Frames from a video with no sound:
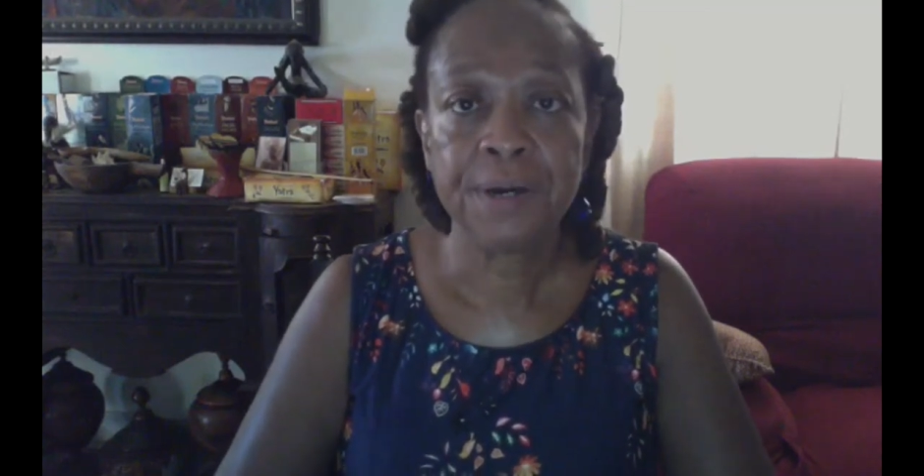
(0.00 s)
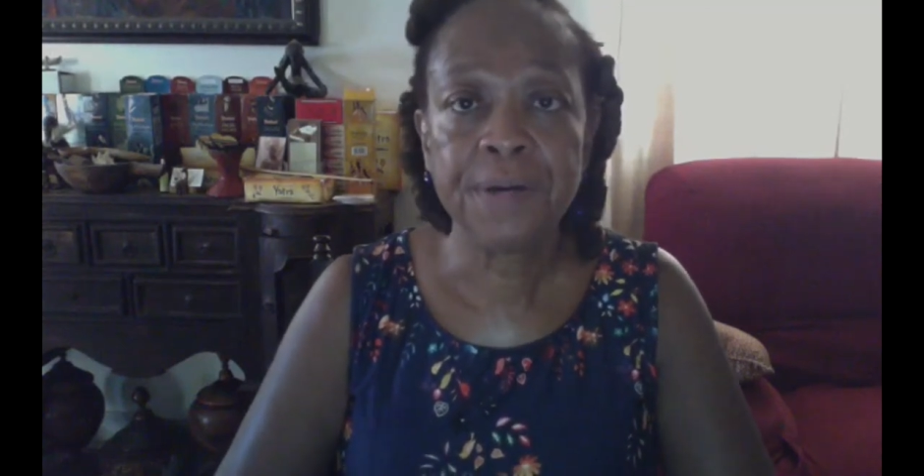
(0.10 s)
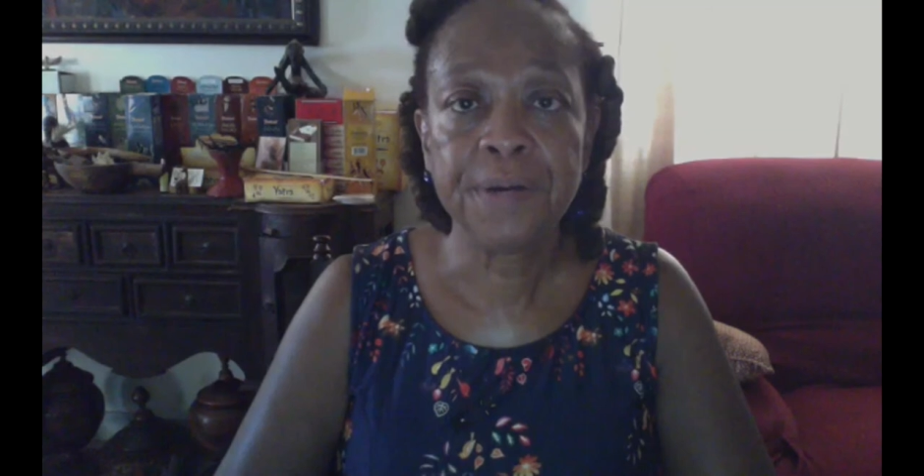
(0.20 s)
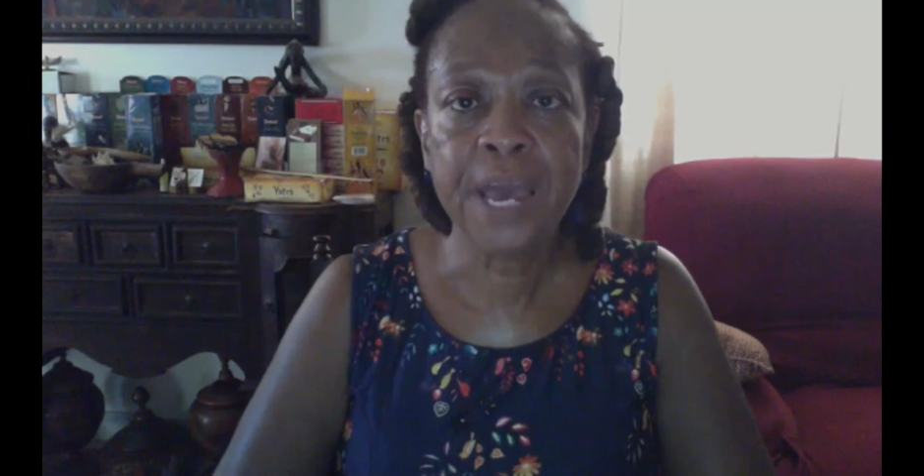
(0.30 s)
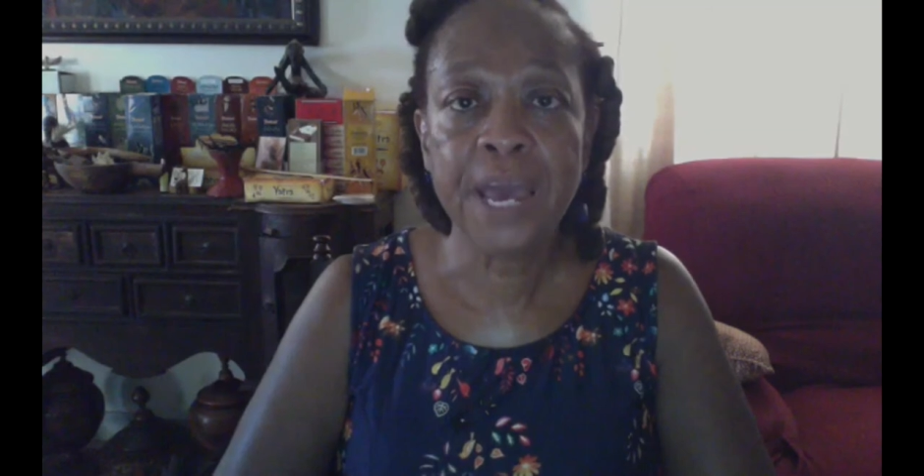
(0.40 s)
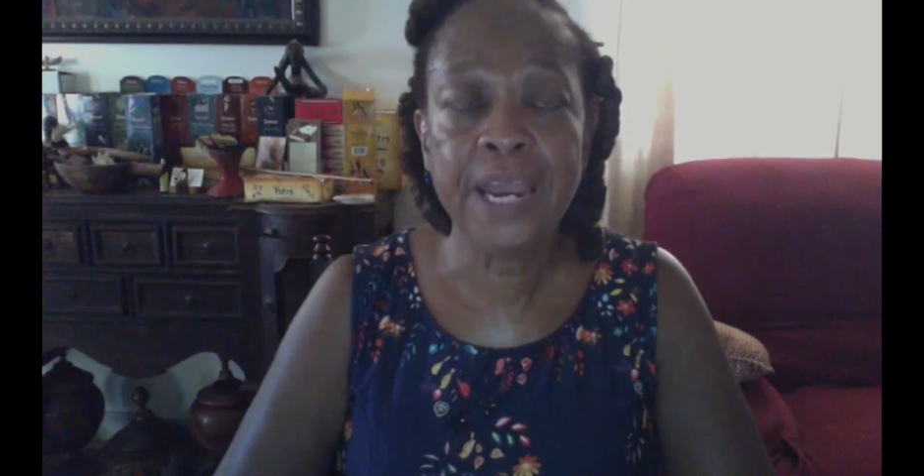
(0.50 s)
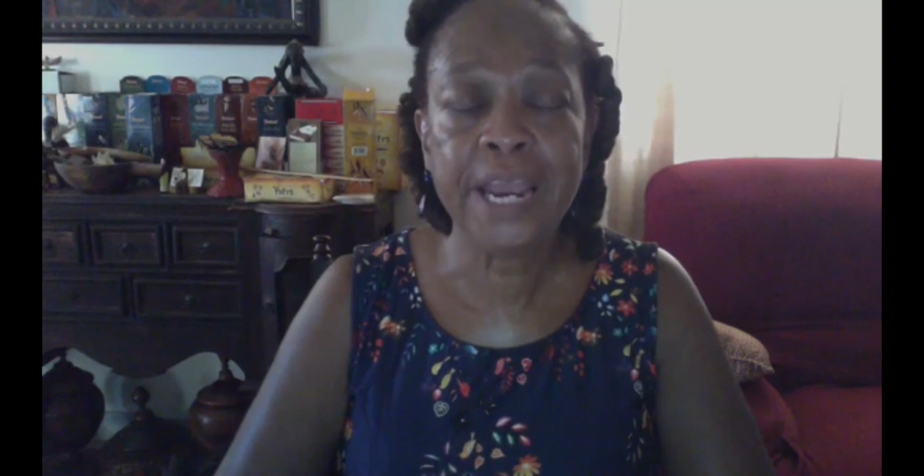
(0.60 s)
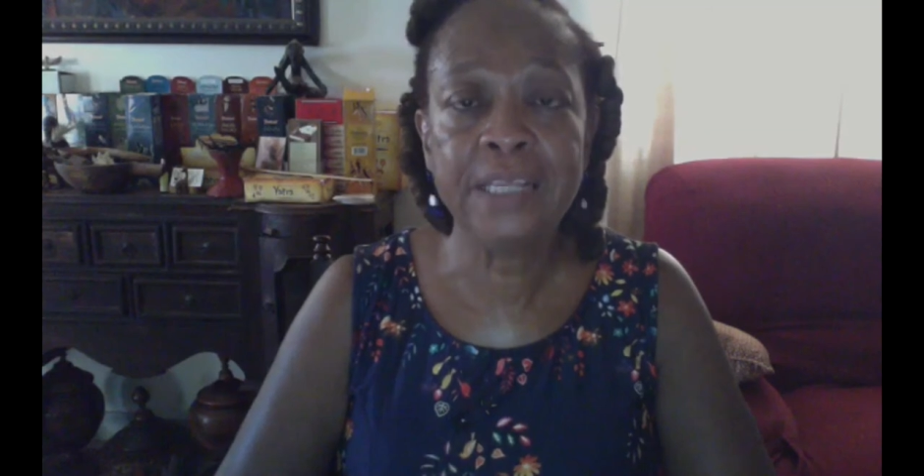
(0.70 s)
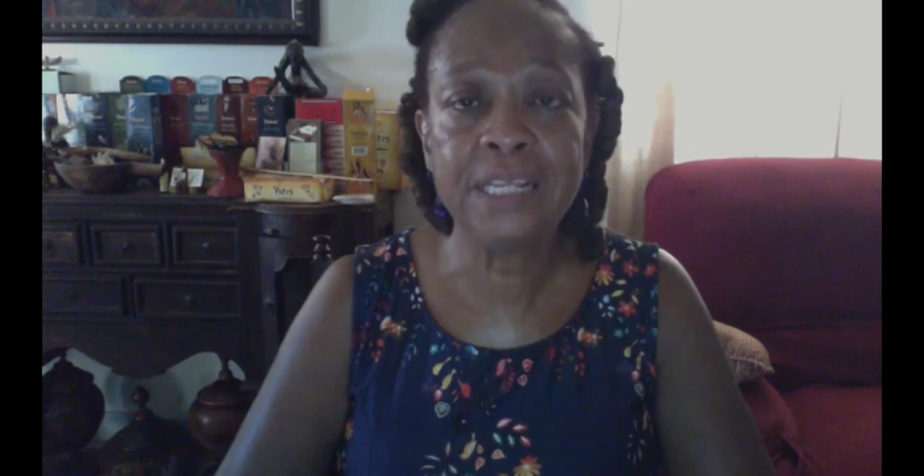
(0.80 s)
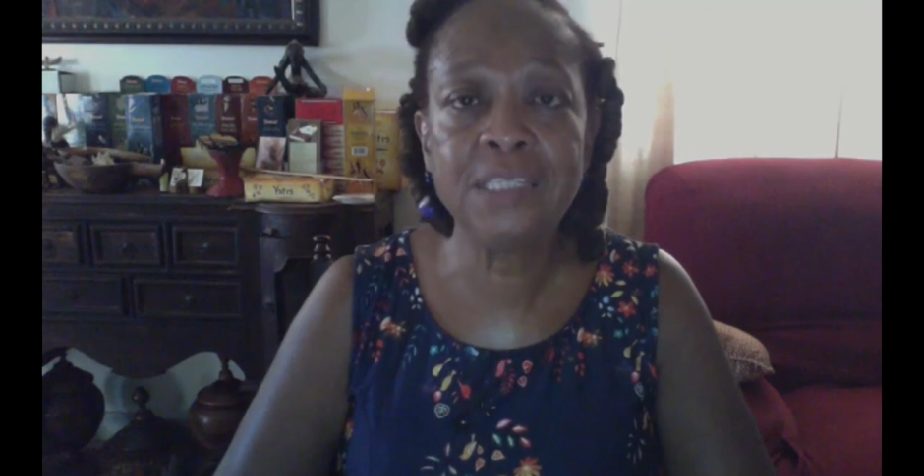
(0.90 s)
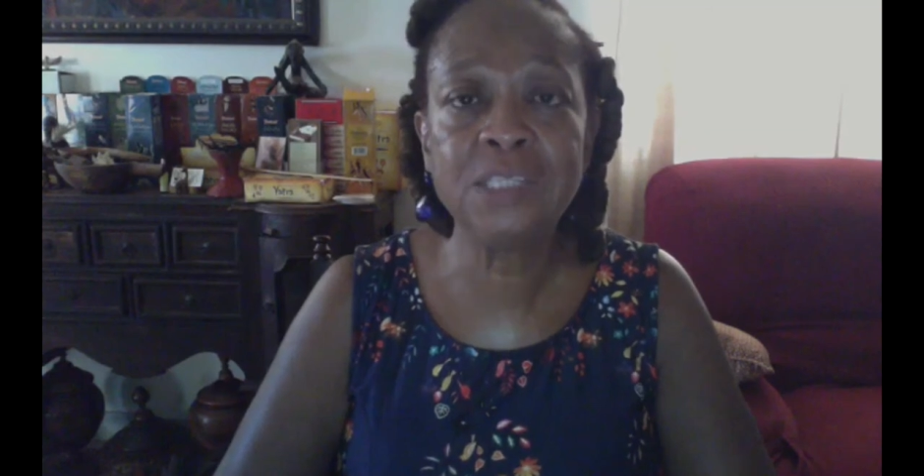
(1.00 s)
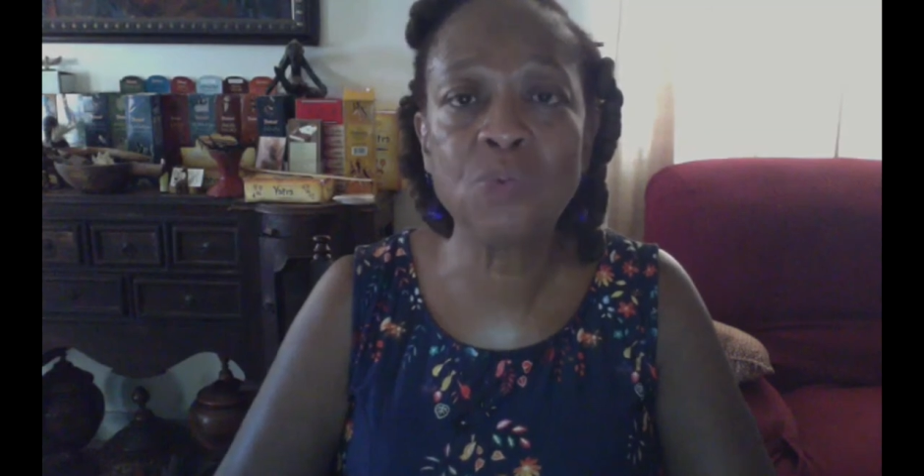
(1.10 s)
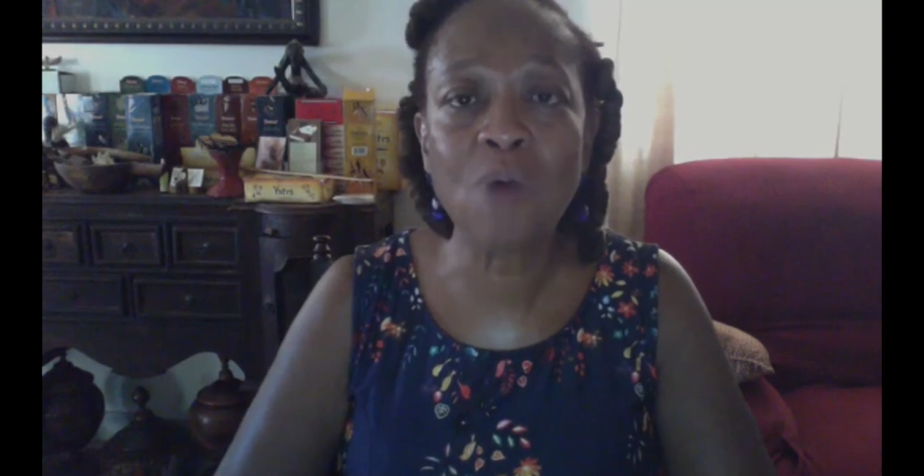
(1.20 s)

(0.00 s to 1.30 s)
okay? And this is